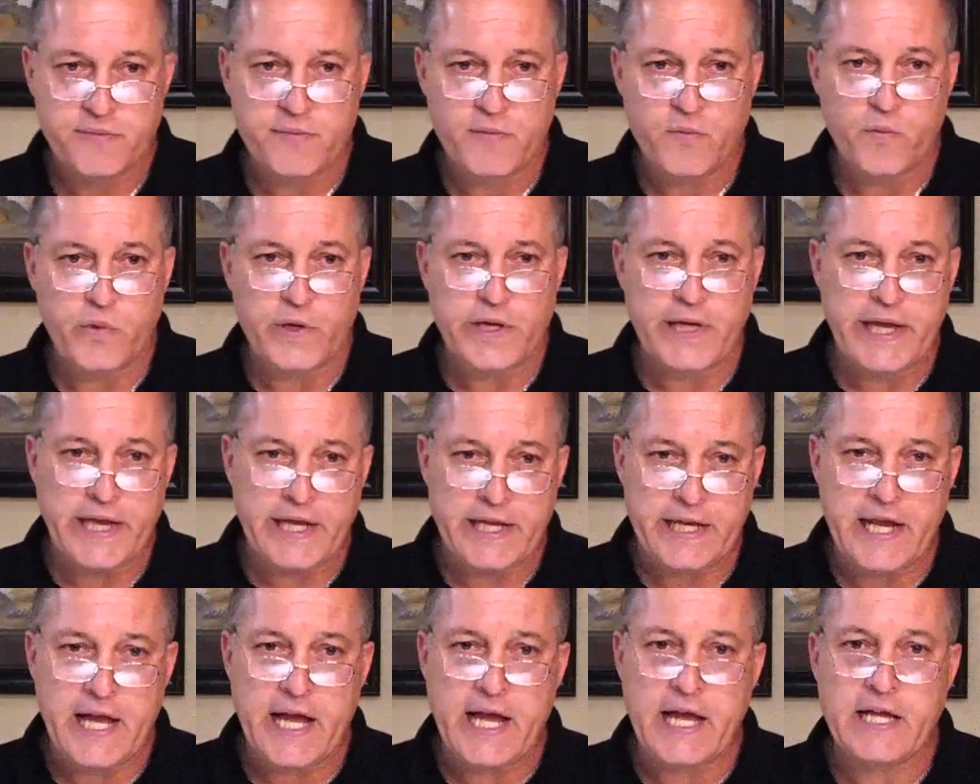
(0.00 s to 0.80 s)
We
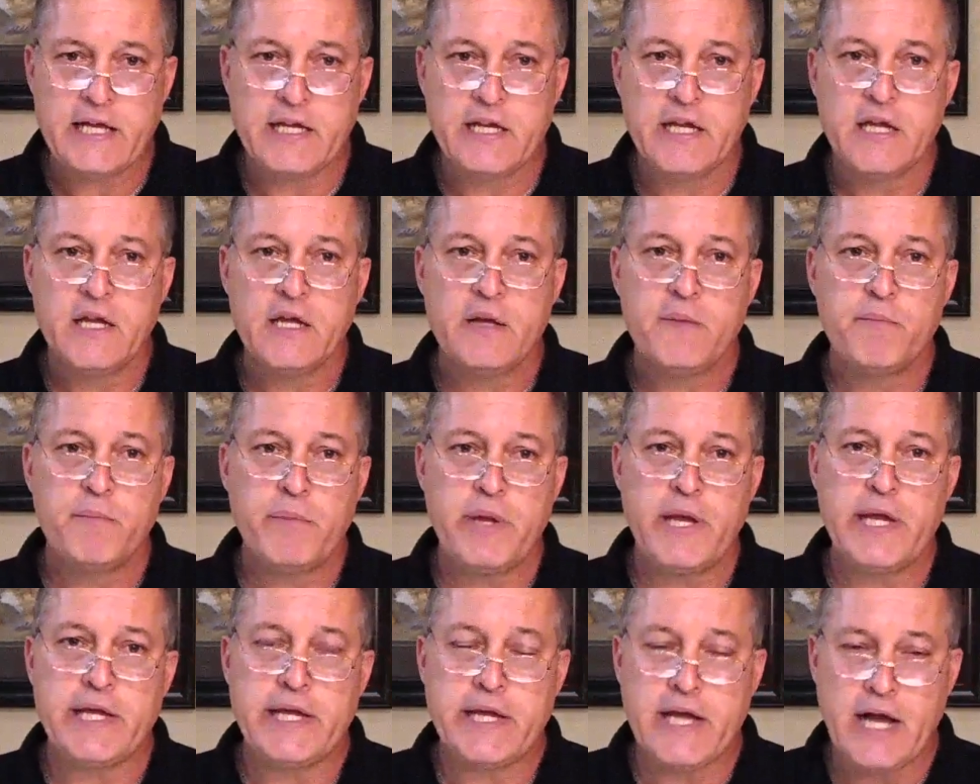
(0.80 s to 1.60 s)
cannot
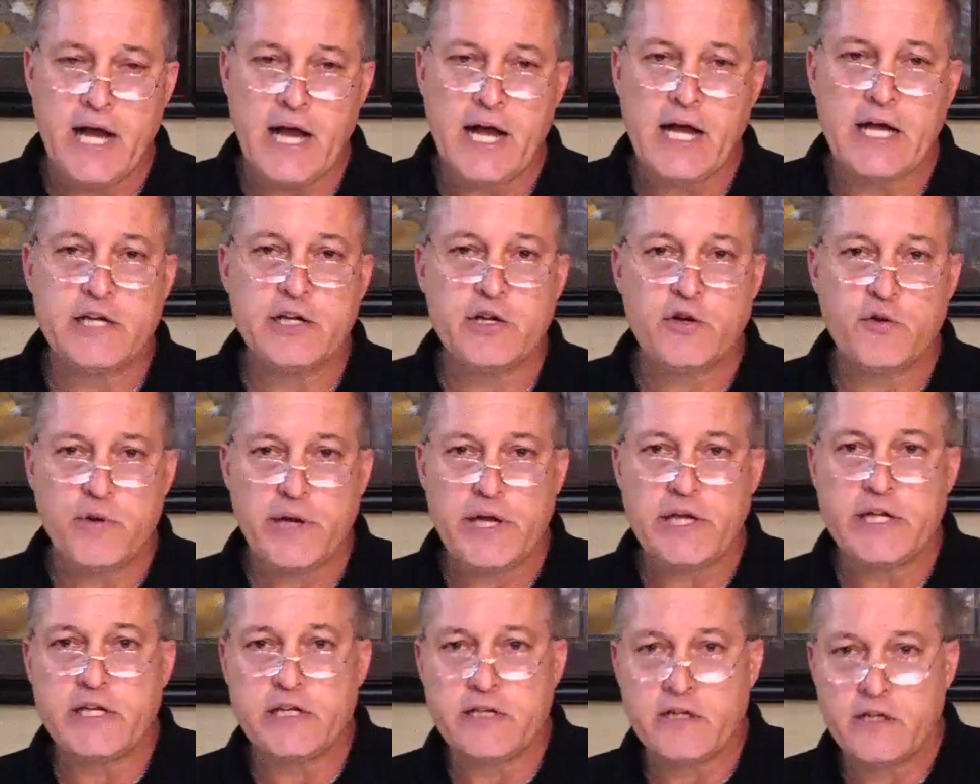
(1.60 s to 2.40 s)
make God
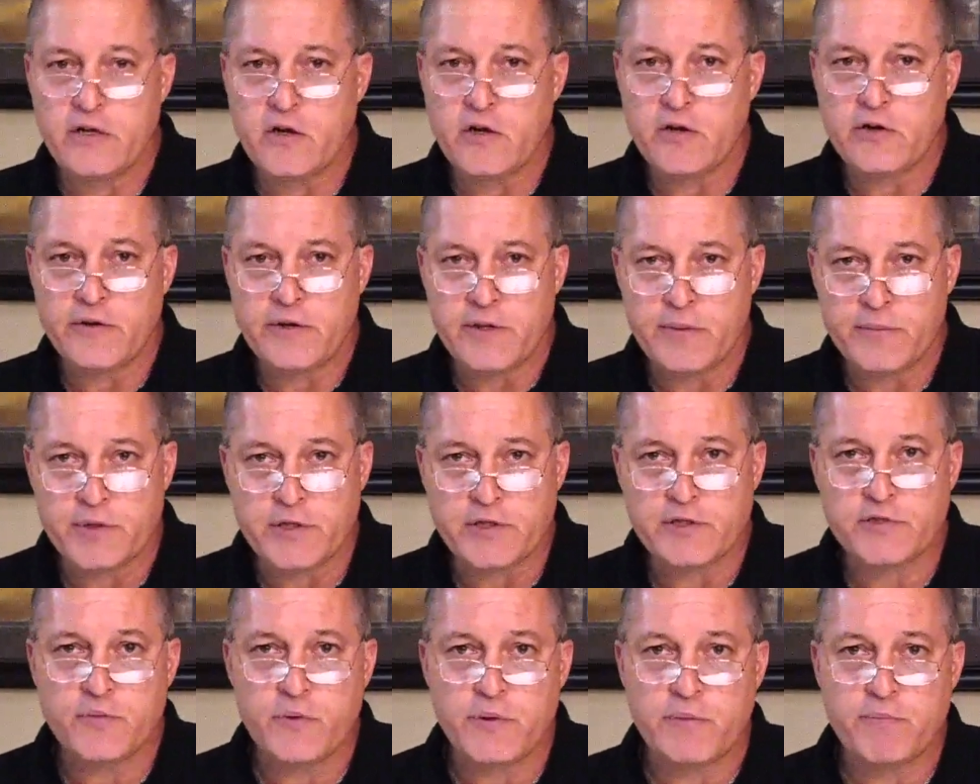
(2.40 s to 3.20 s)
created in our
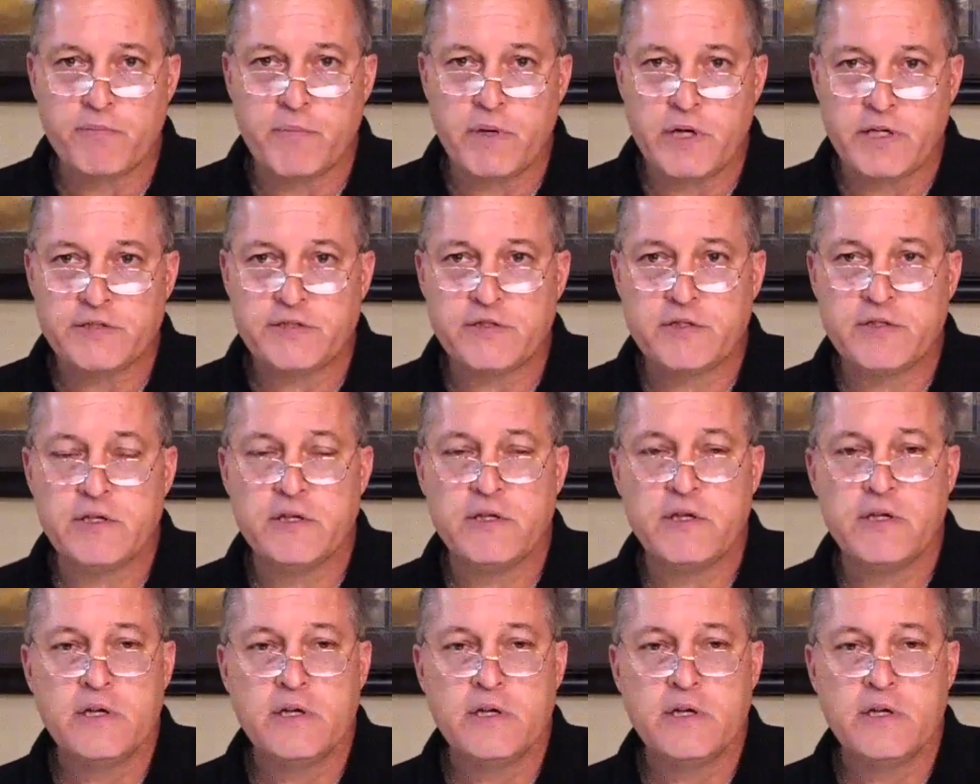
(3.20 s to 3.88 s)
image. We must